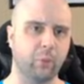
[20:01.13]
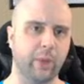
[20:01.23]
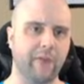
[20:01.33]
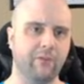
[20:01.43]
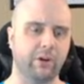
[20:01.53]
we
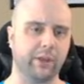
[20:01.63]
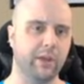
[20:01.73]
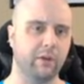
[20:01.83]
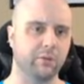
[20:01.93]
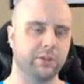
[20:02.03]
have our
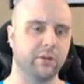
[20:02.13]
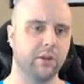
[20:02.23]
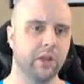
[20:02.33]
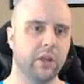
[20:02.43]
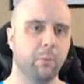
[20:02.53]
accounts.
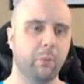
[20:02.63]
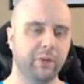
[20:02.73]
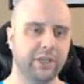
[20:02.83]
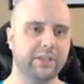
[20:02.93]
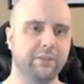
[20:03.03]
But
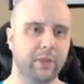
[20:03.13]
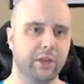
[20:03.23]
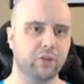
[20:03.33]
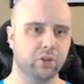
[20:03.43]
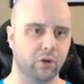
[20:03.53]
we need to
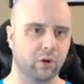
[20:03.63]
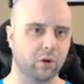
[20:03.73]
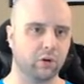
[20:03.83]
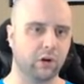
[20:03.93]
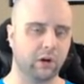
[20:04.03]
make
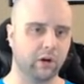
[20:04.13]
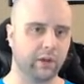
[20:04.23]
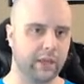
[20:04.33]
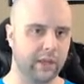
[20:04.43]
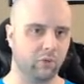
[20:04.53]
sure our
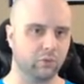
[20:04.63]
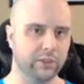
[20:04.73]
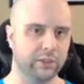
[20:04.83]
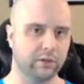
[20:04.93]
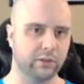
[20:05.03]

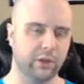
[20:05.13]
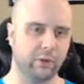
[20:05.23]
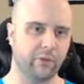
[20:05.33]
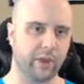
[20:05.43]
accounts, now if I